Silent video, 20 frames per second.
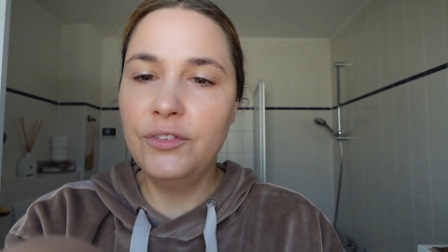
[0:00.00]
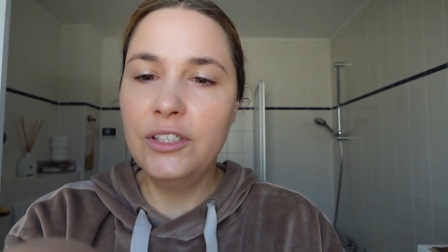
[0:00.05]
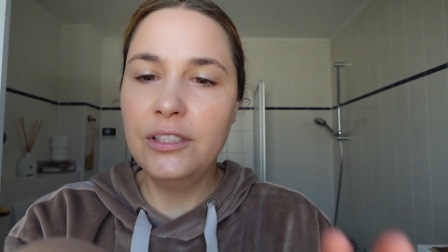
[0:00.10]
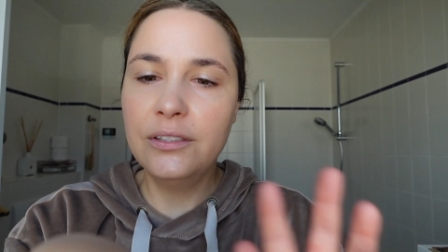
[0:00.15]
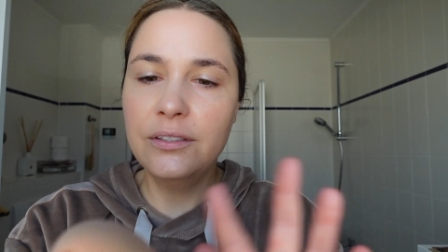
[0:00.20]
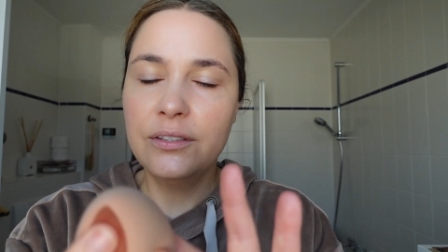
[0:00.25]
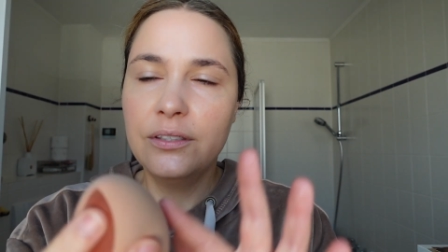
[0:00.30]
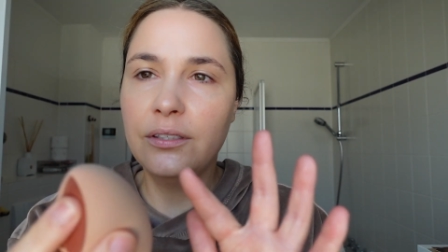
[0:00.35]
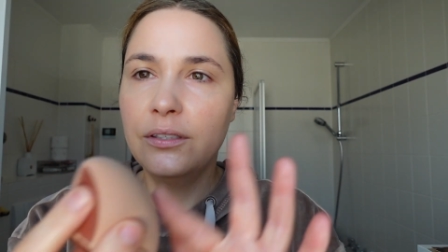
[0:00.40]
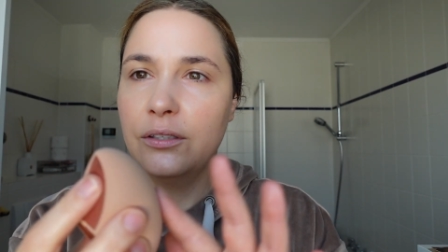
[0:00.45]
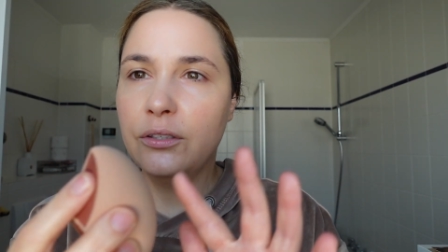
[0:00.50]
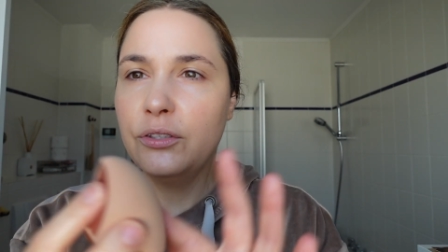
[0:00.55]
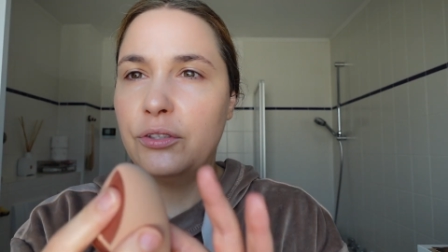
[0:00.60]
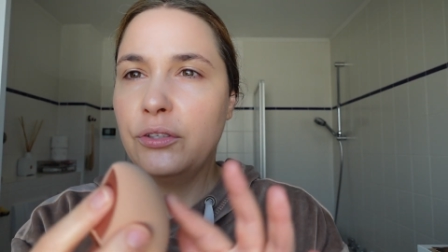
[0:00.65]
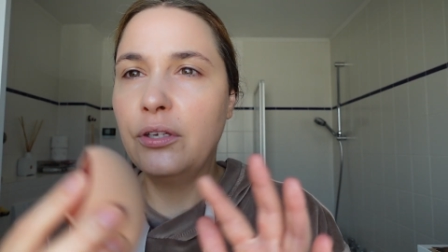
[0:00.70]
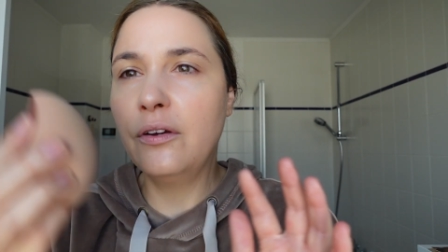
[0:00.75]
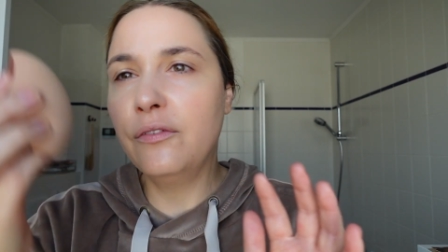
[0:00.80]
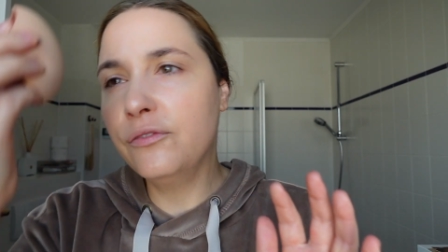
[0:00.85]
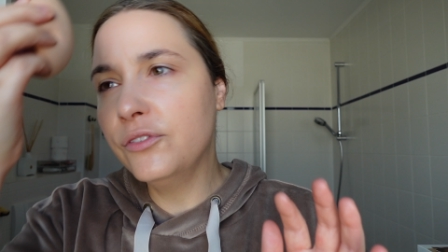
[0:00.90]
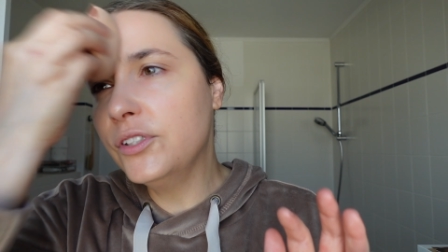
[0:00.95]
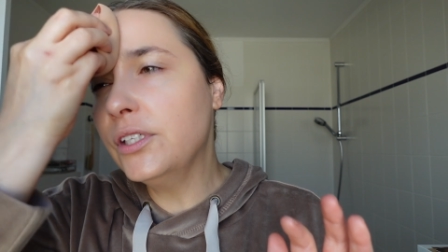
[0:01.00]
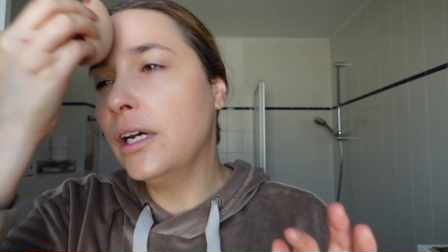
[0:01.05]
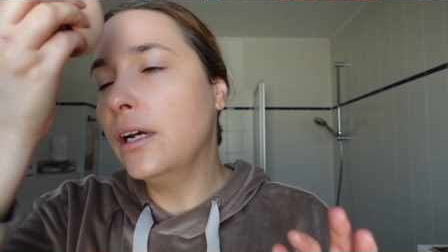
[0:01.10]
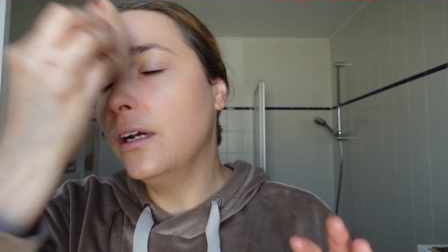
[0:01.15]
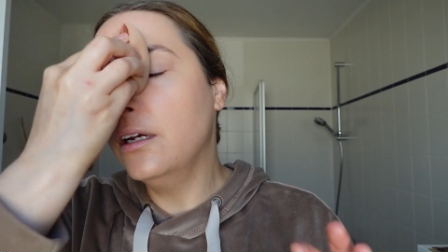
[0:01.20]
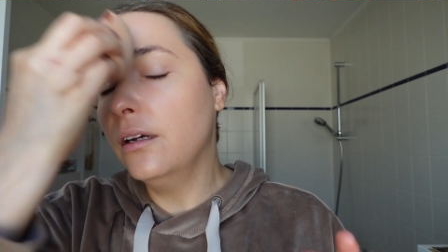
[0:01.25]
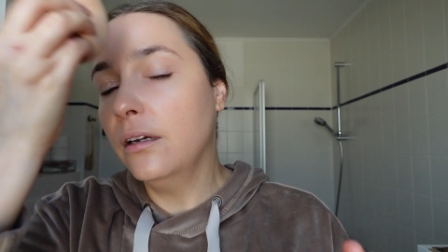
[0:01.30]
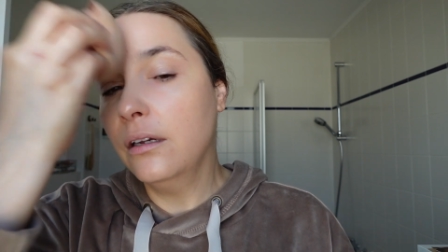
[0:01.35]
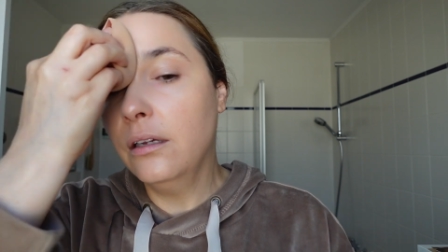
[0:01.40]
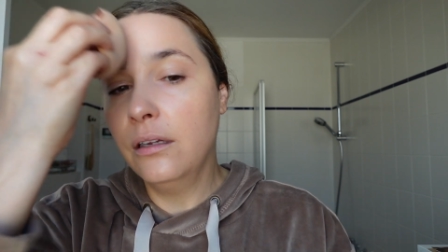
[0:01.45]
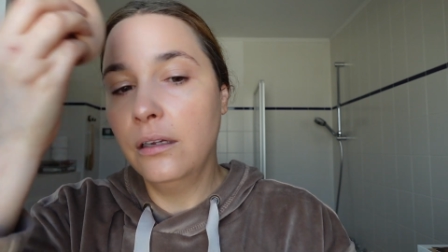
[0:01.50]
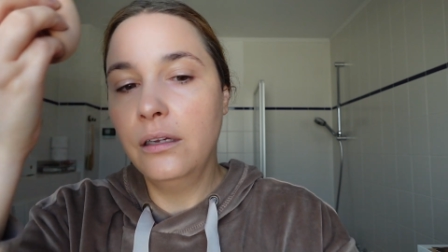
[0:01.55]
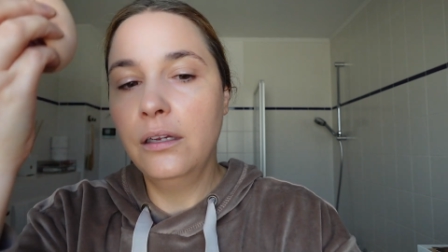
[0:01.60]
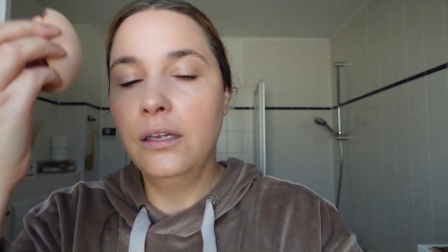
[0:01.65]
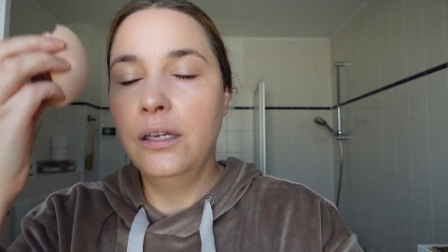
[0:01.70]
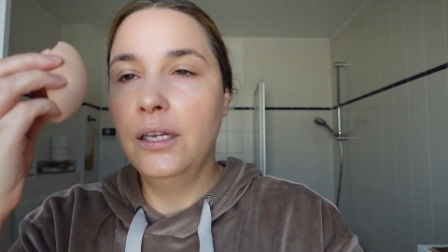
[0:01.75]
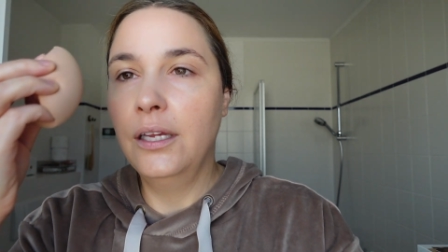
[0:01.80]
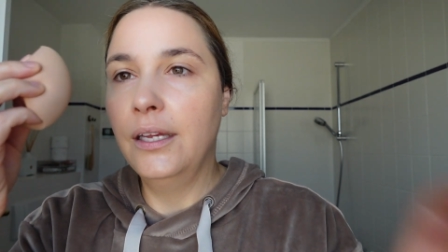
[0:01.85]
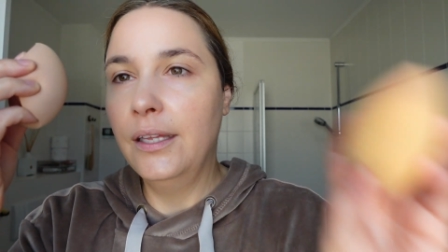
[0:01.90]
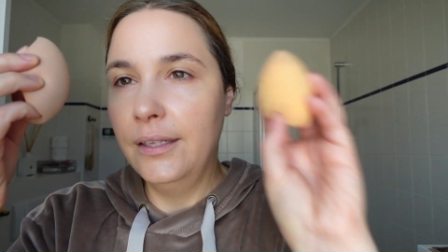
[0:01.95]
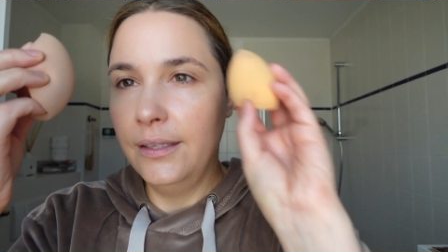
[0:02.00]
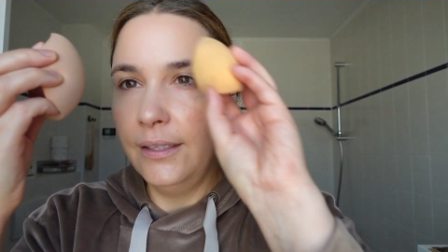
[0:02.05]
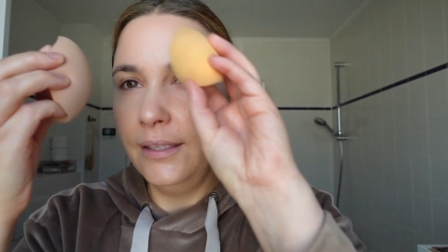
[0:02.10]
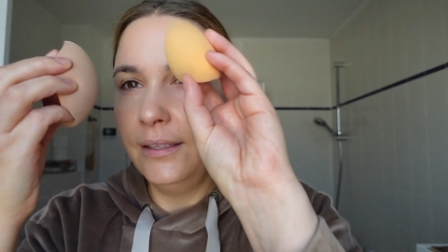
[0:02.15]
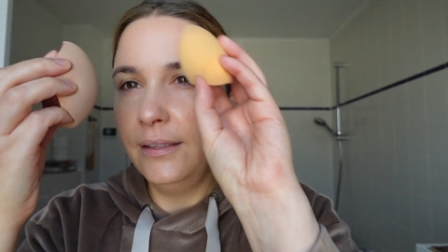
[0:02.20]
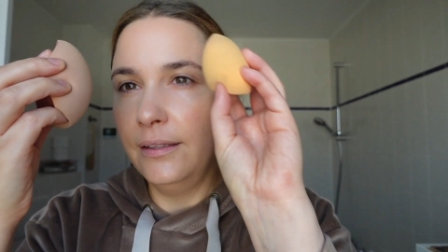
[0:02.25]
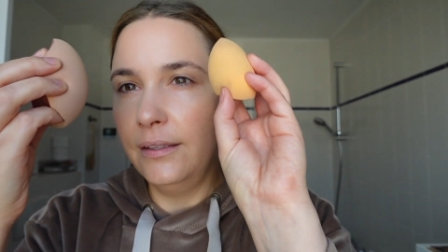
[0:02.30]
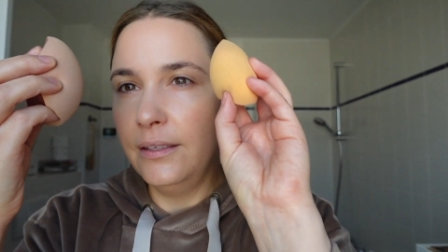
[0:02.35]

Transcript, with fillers: feels softer than